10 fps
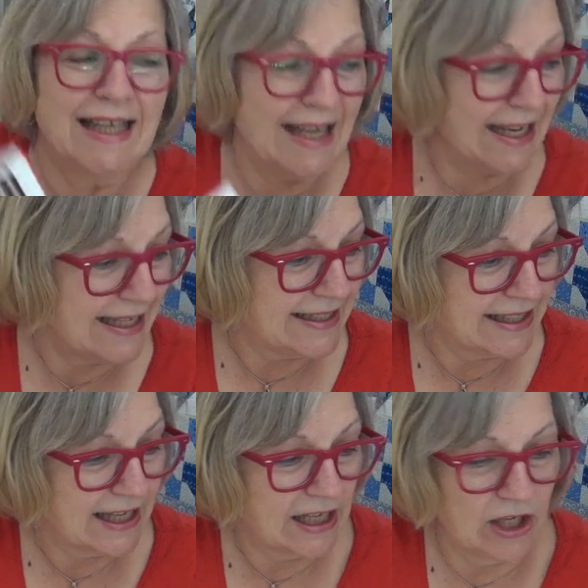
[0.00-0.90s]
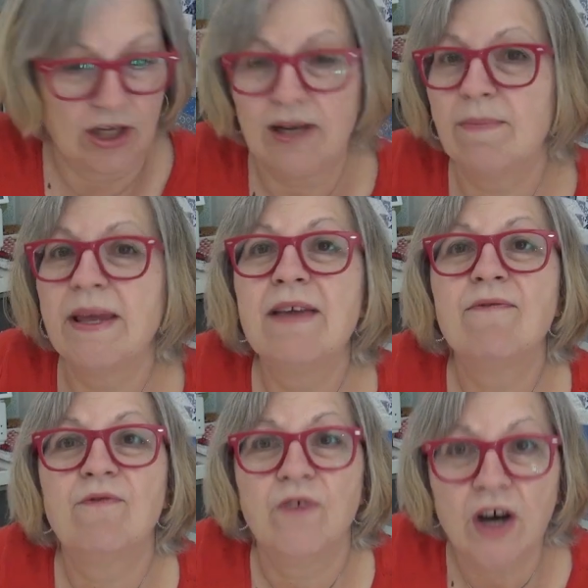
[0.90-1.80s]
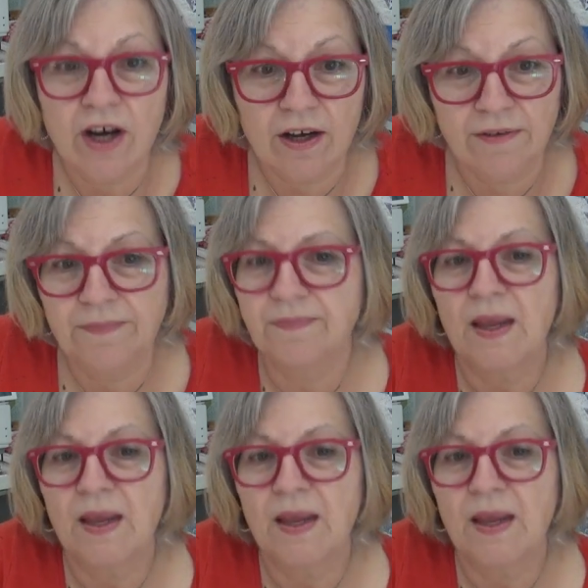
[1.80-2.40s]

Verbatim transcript: it is gonna be fun.